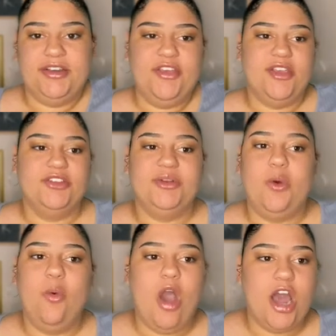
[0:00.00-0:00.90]
You can
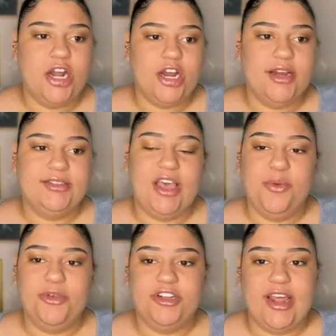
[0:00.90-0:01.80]
drink water to
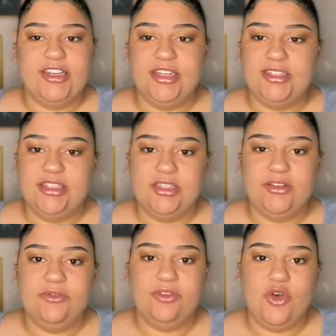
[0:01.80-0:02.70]
help your digestion
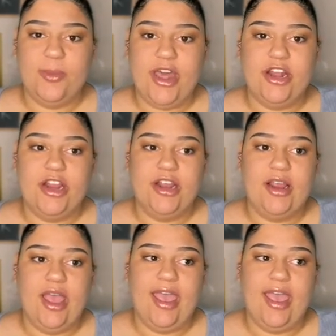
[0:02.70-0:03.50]
flow better,